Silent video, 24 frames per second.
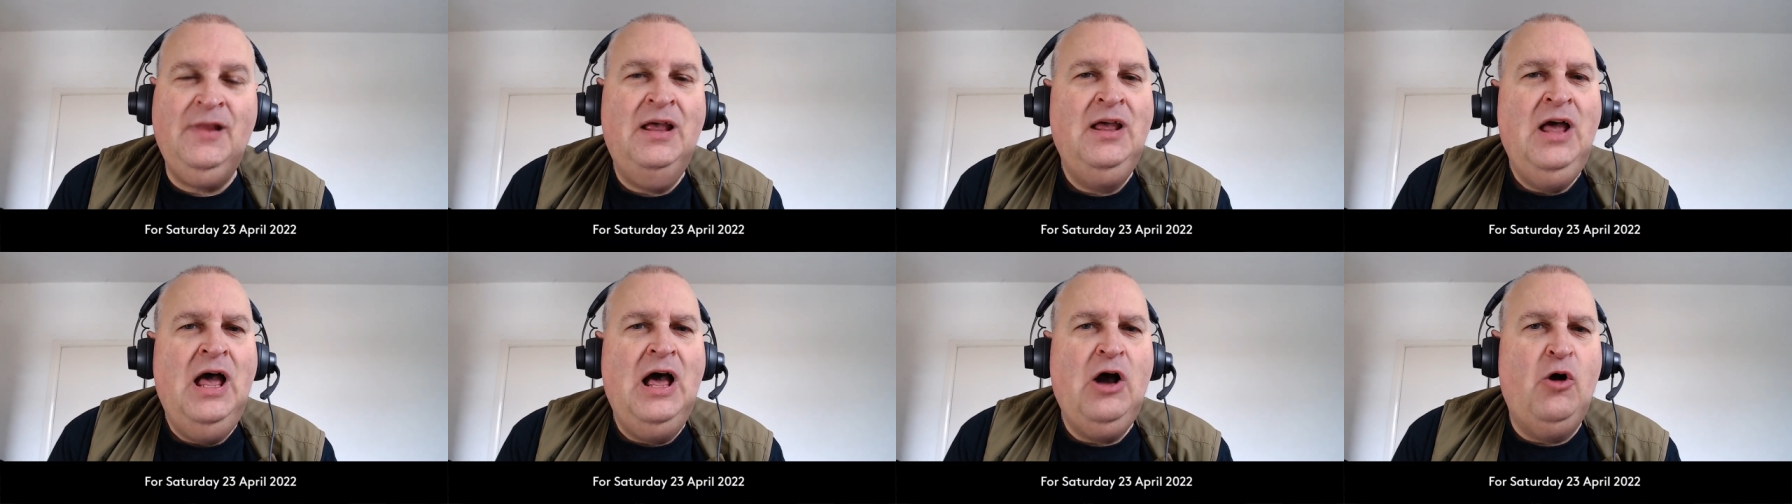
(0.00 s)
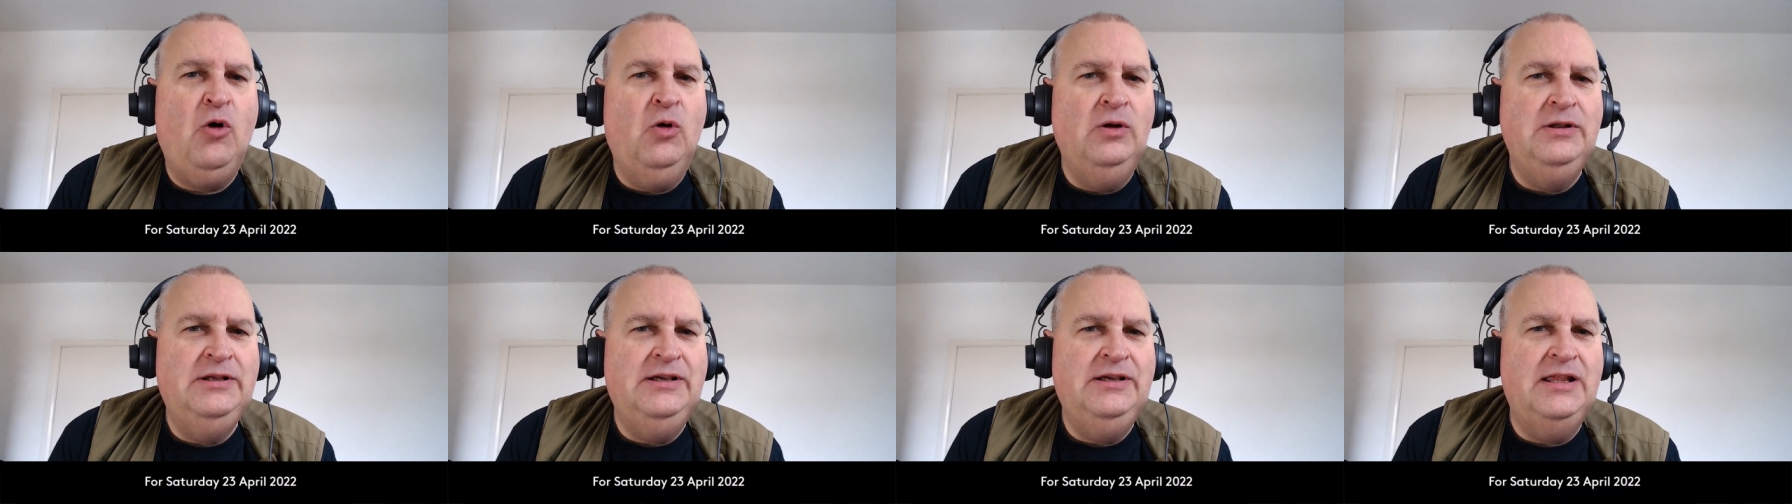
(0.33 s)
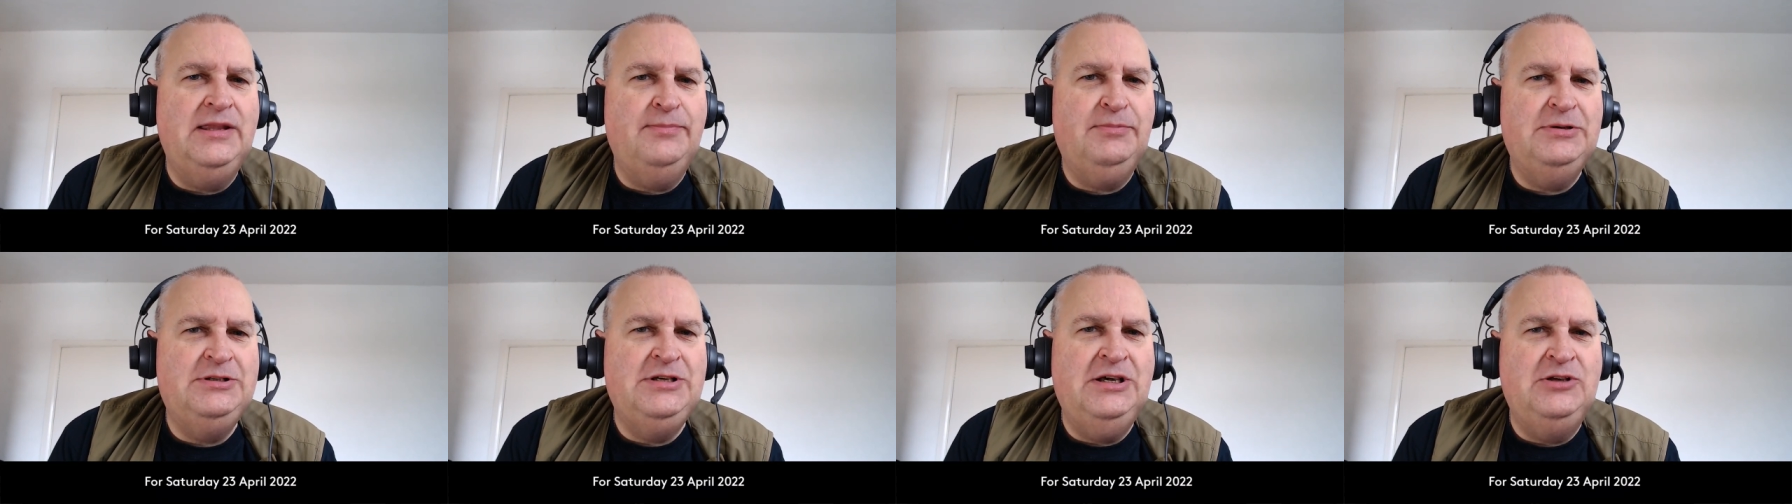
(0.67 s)
All the other
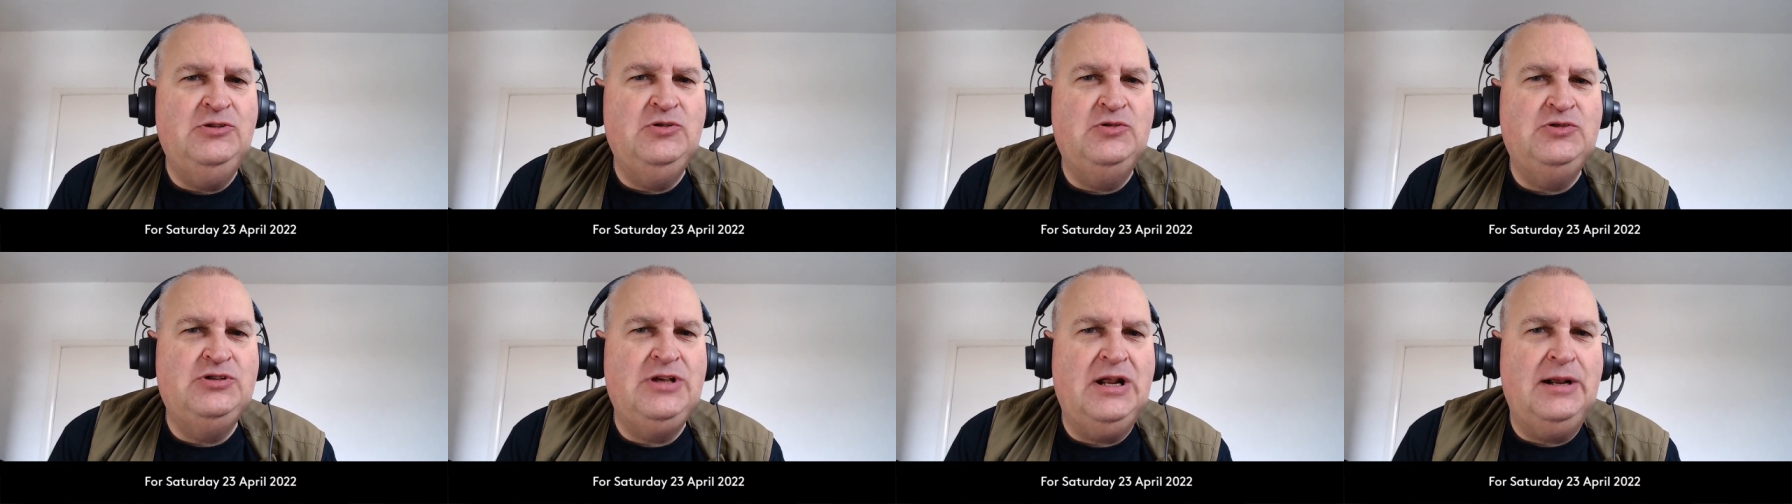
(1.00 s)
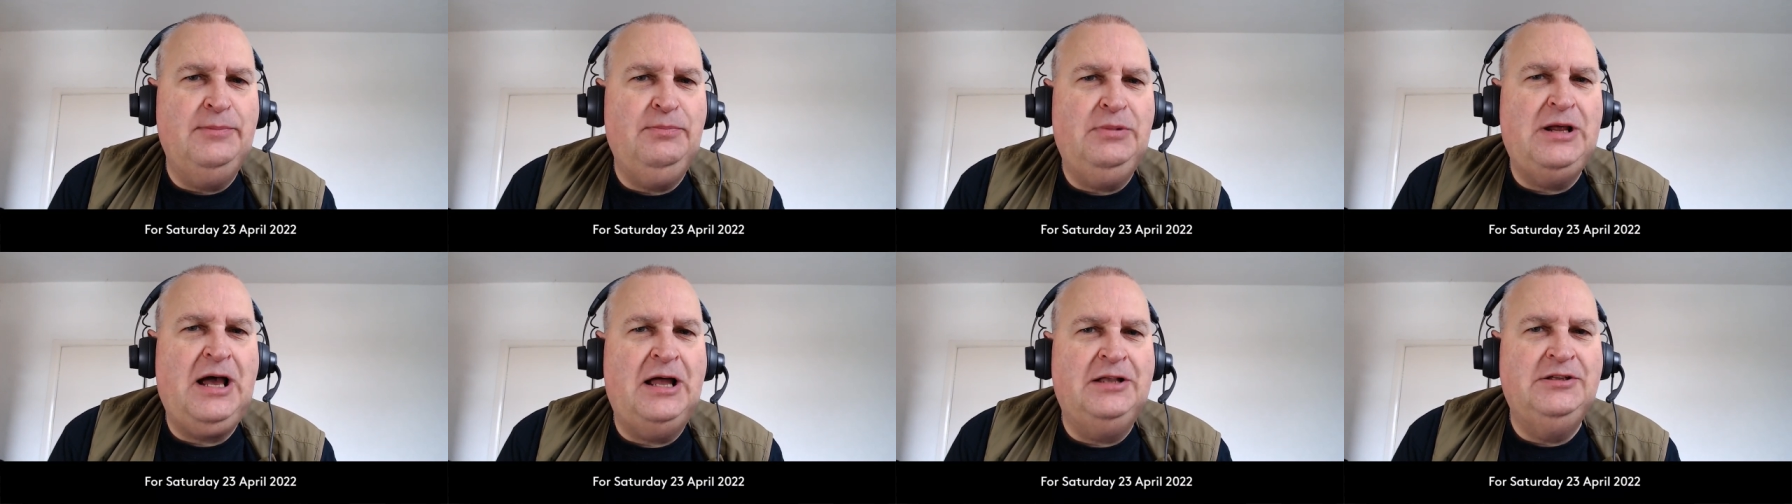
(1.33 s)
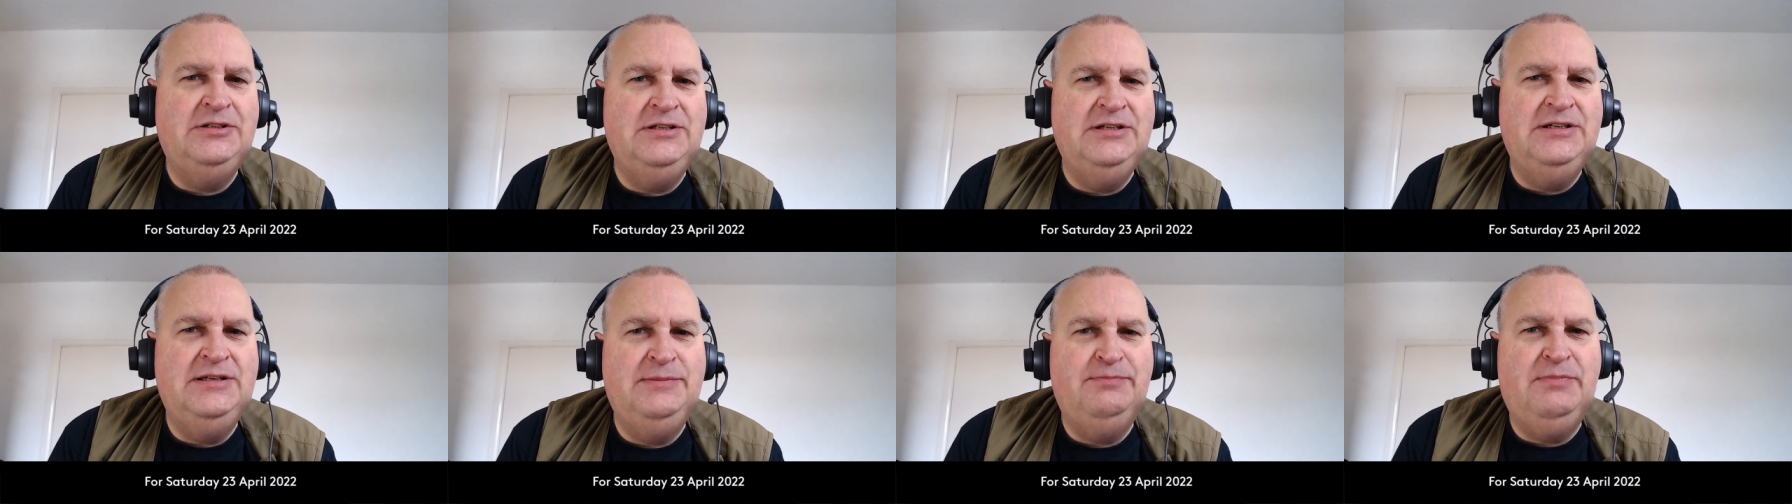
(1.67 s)
potatoes that I
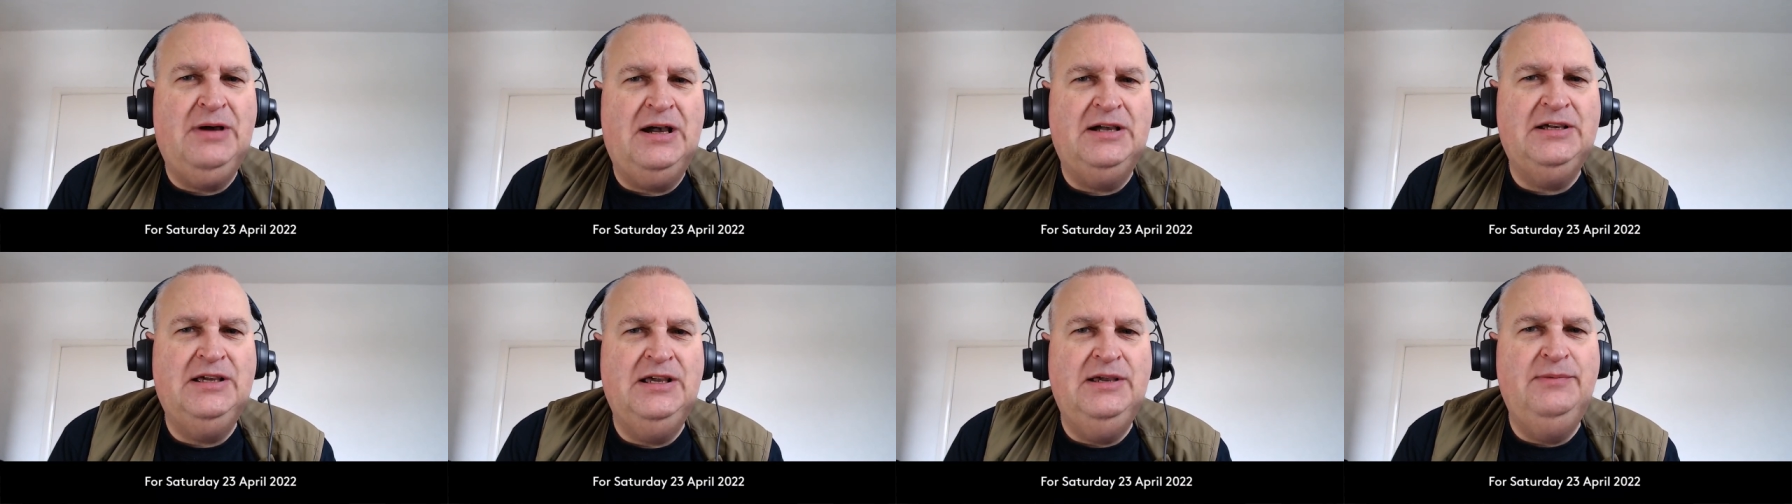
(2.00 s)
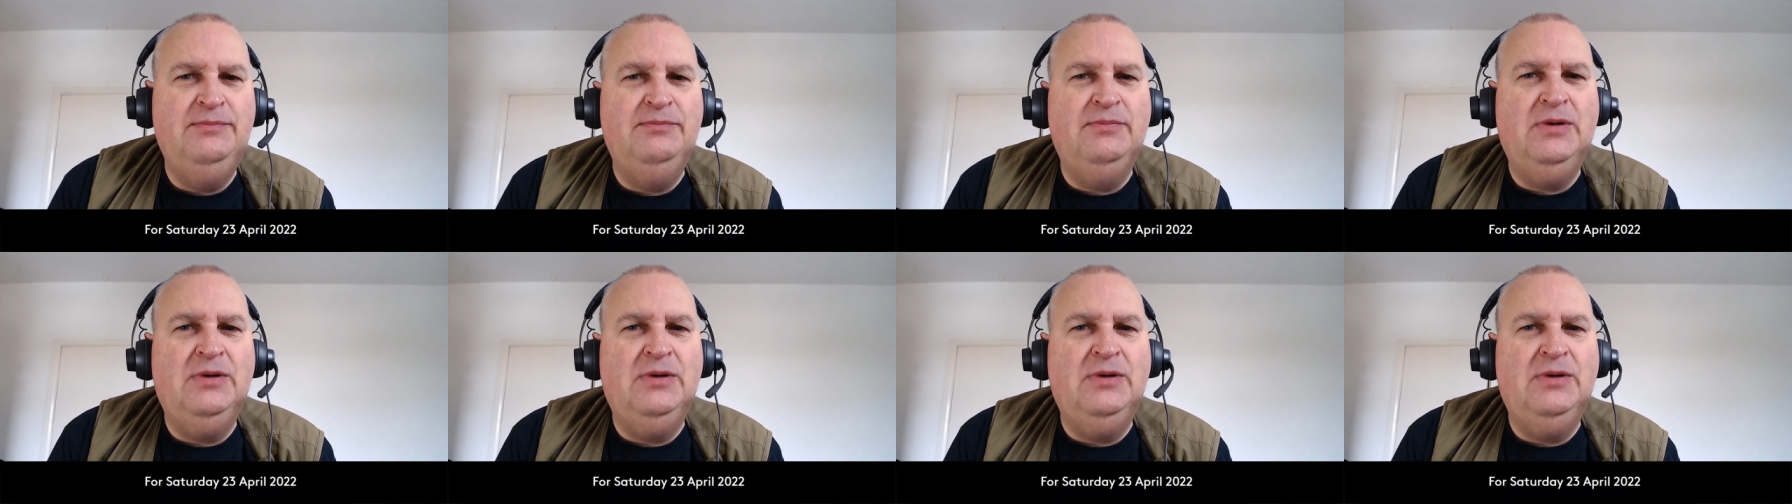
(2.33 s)
planted back in